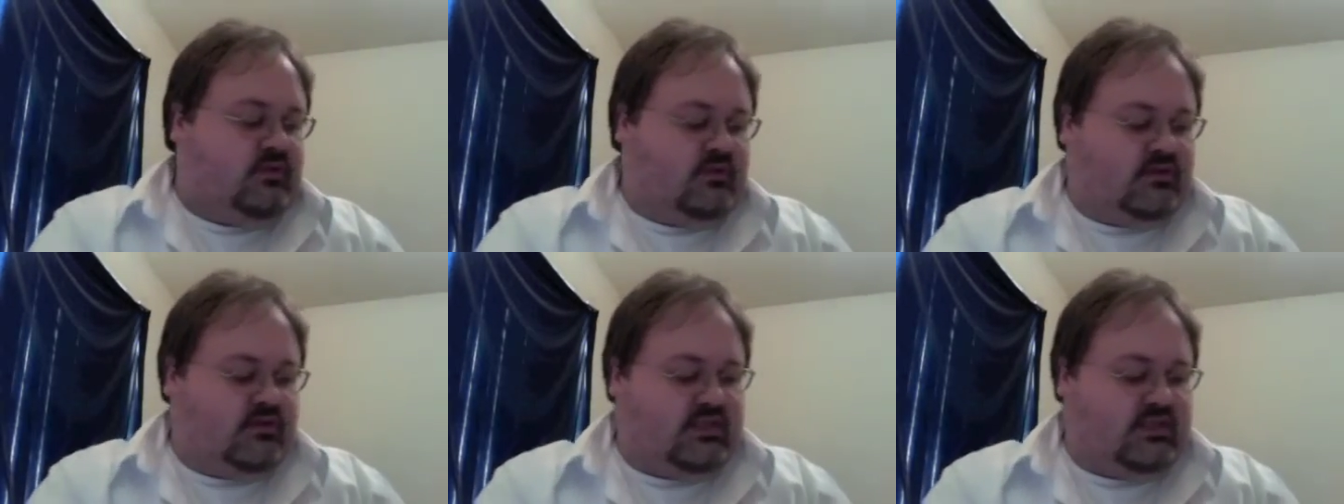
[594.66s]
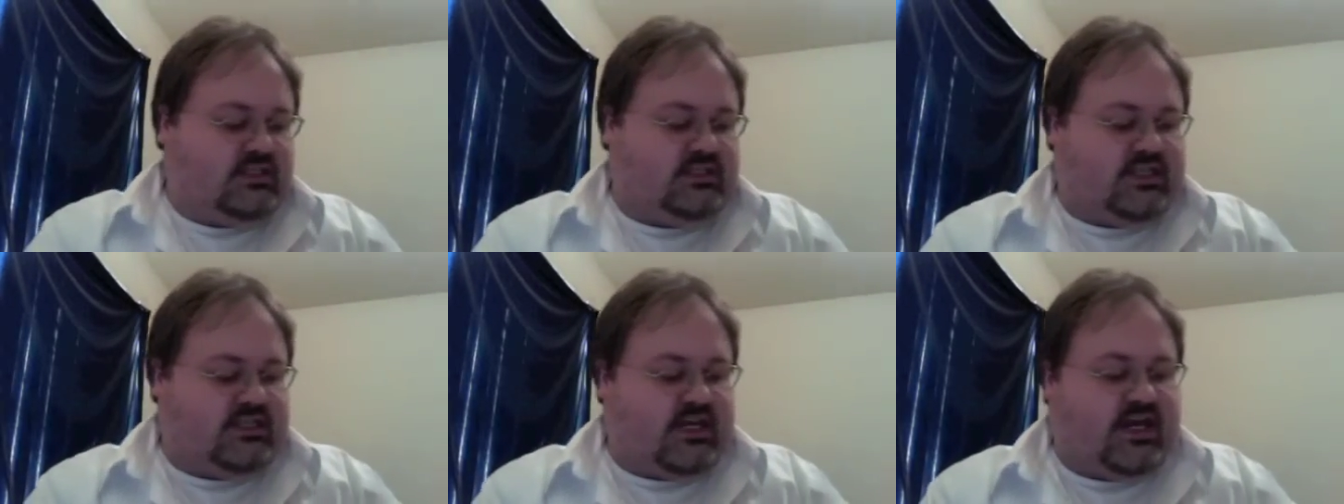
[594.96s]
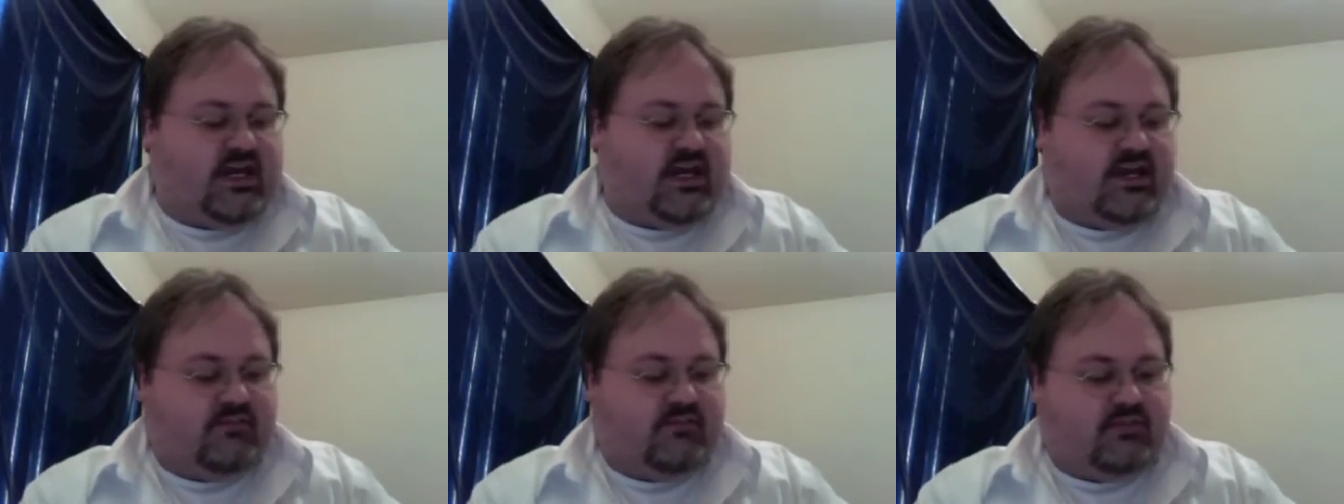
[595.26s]
This
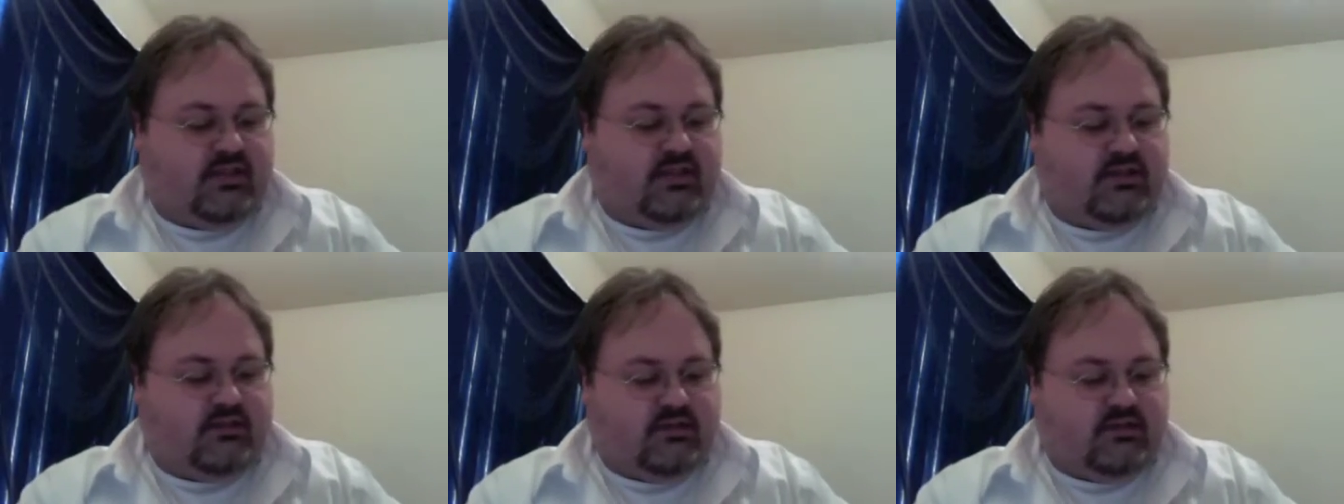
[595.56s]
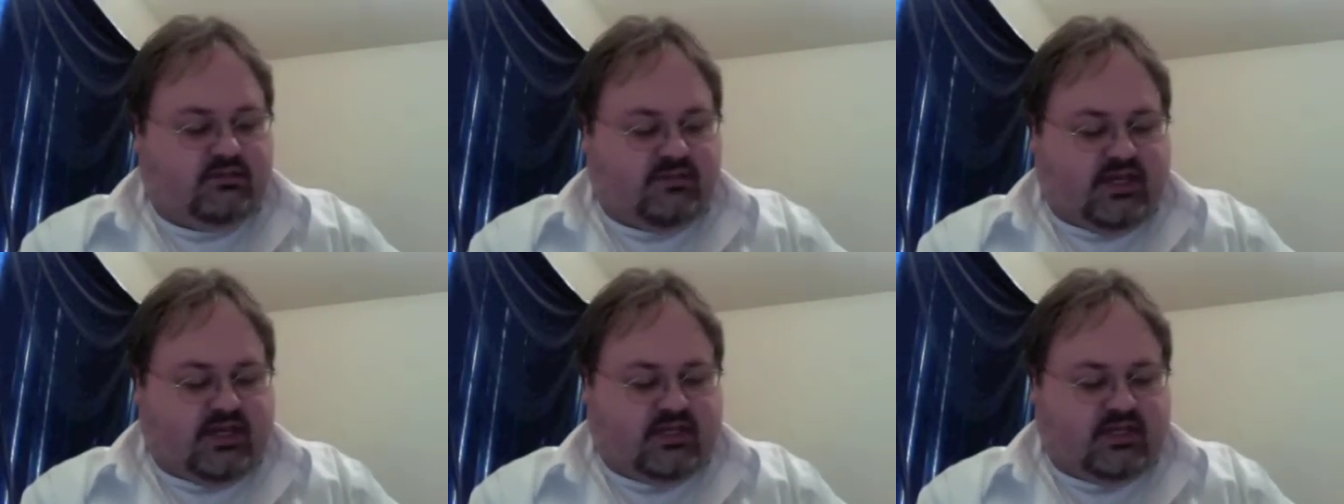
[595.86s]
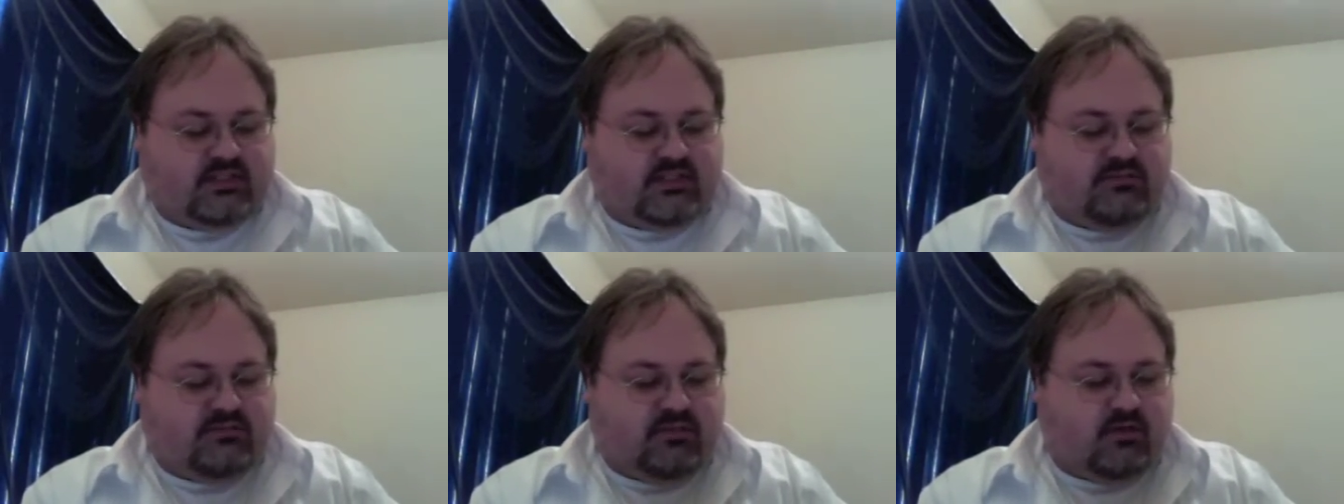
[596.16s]
guy played a little
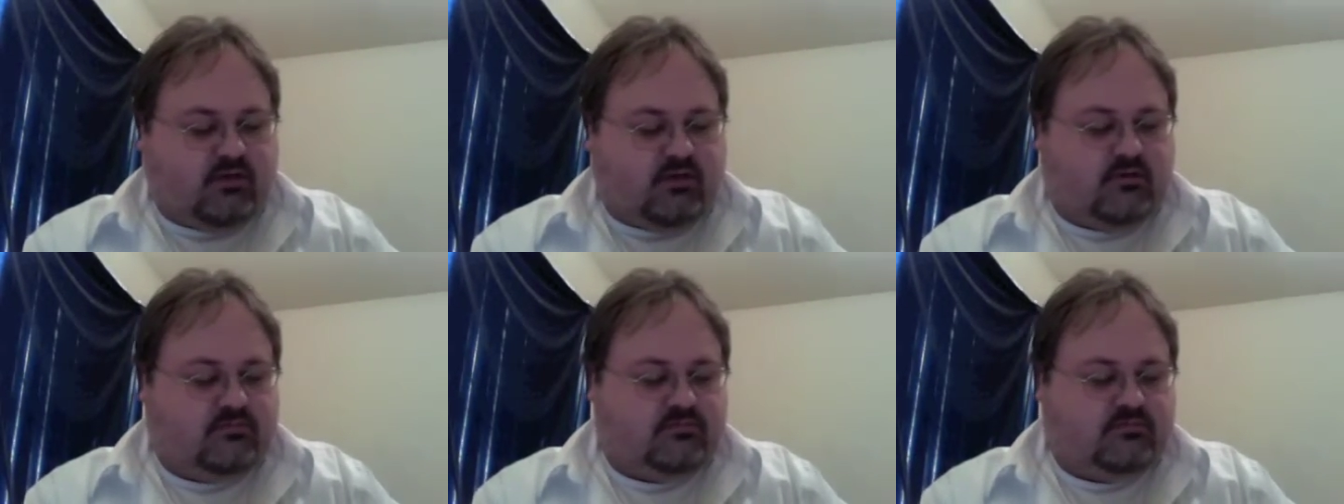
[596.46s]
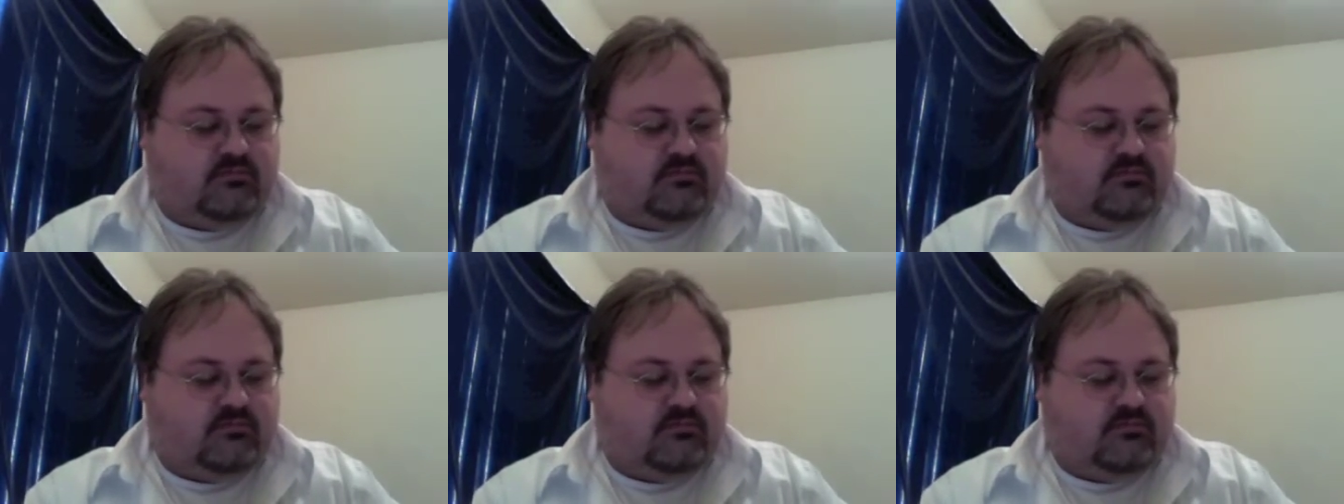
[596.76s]
basketball.